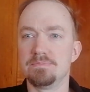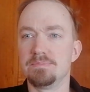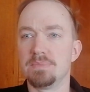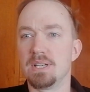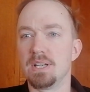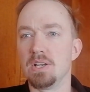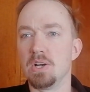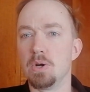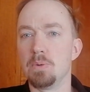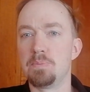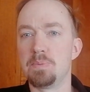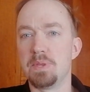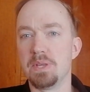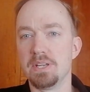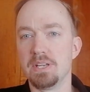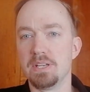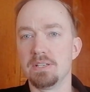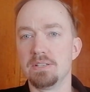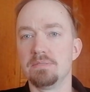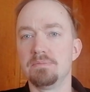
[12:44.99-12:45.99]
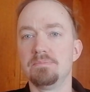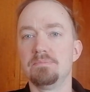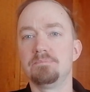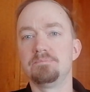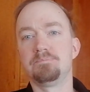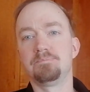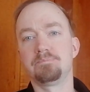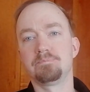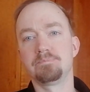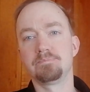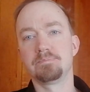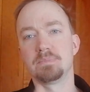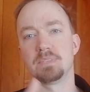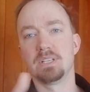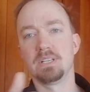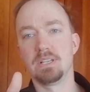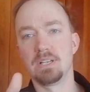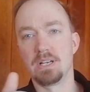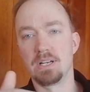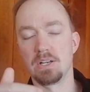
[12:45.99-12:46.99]
I hope they,
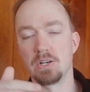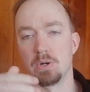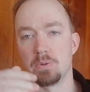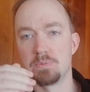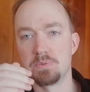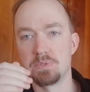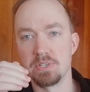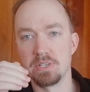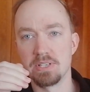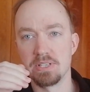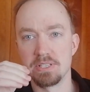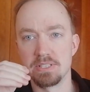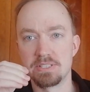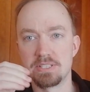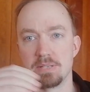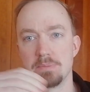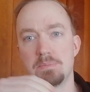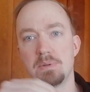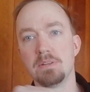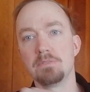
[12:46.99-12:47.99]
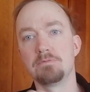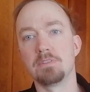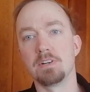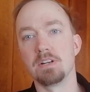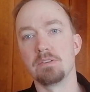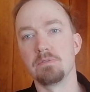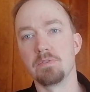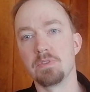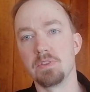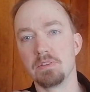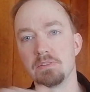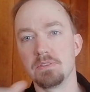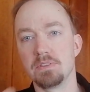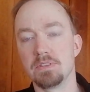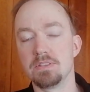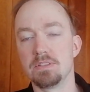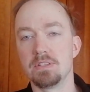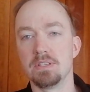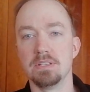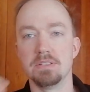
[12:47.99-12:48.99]
I hope they simplify everything
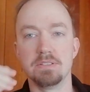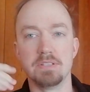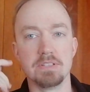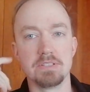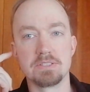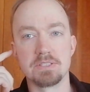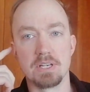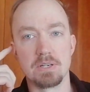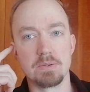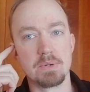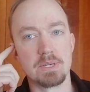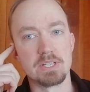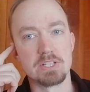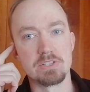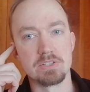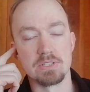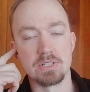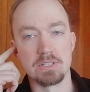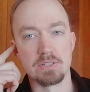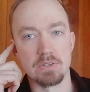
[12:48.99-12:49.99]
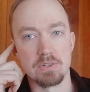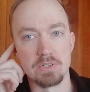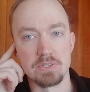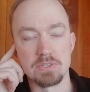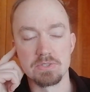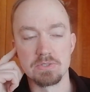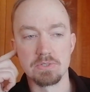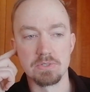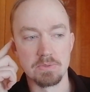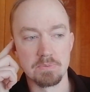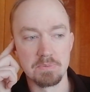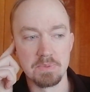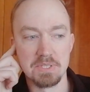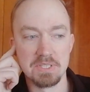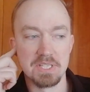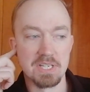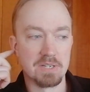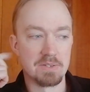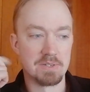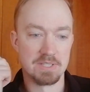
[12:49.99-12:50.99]
in this direction, and also
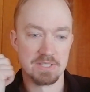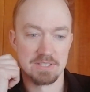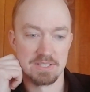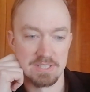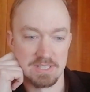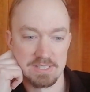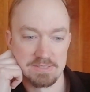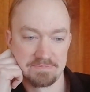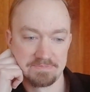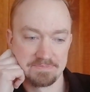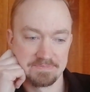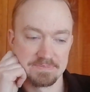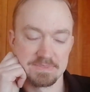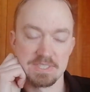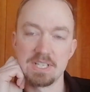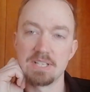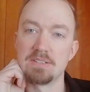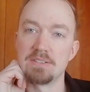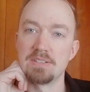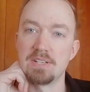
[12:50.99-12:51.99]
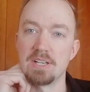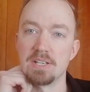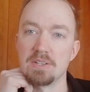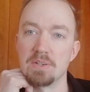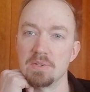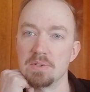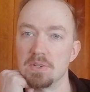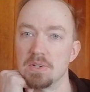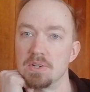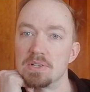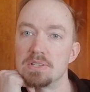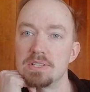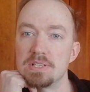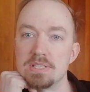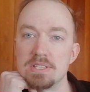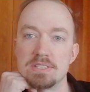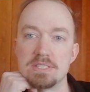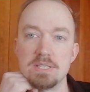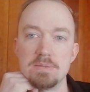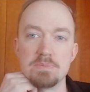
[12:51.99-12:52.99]
Pinera, yeah. I don't know.
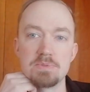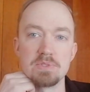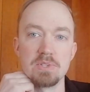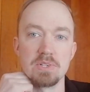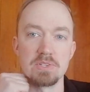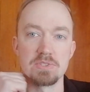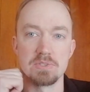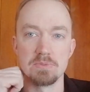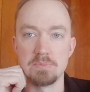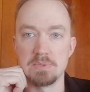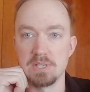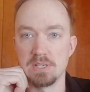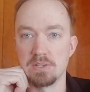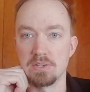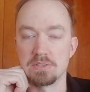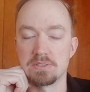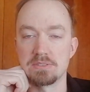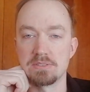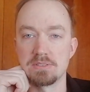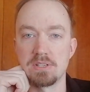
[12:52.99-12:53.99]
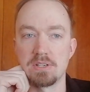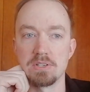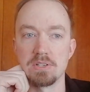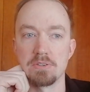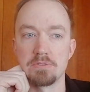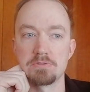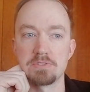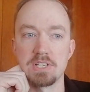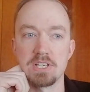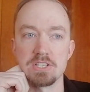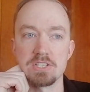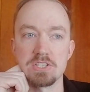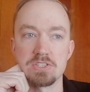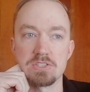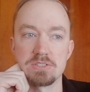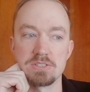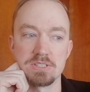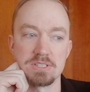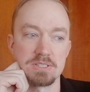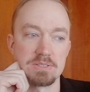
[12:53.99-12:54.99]
He seems to also be a lot out of touch,
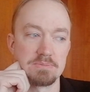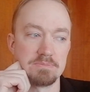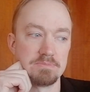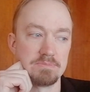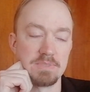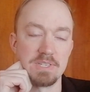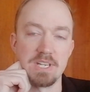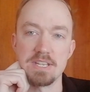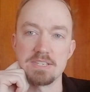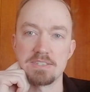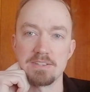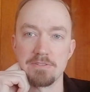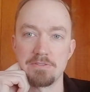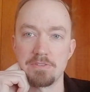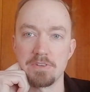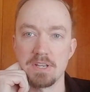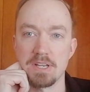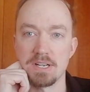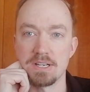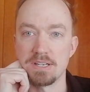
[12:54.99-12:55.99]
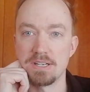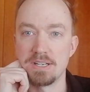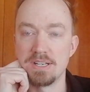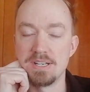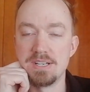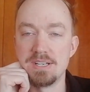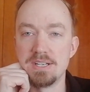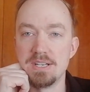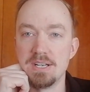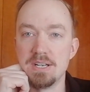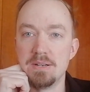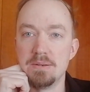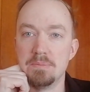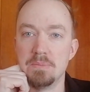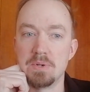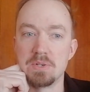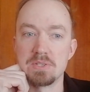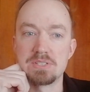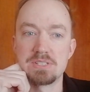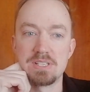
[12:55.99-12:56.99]
um, laissez-faire,
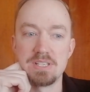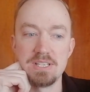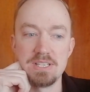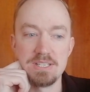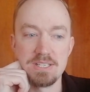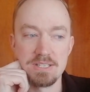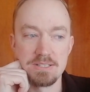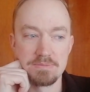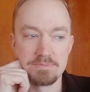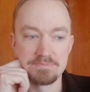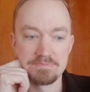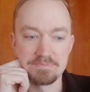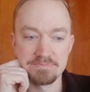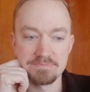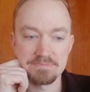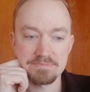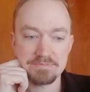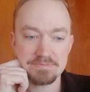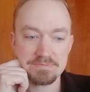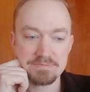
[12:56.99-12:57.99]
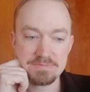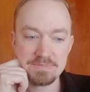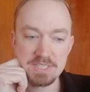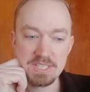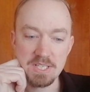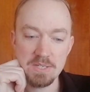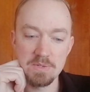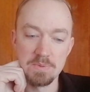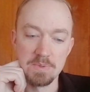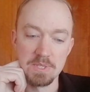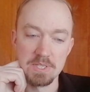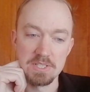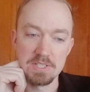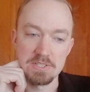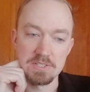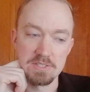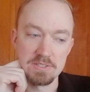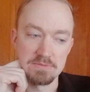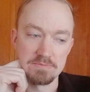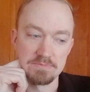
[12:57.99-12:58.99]
mostly,
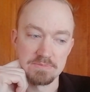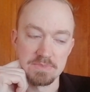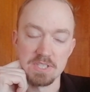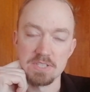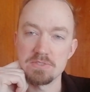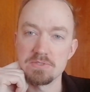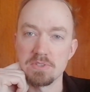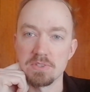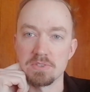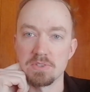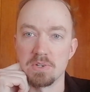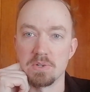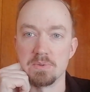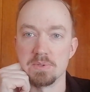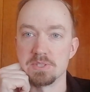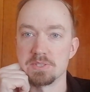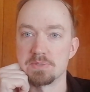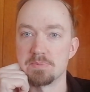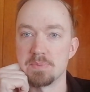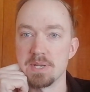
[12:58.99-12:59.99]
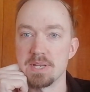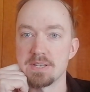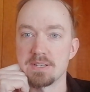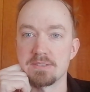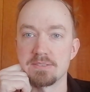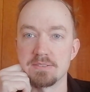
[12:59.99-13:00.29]
which is not always bad.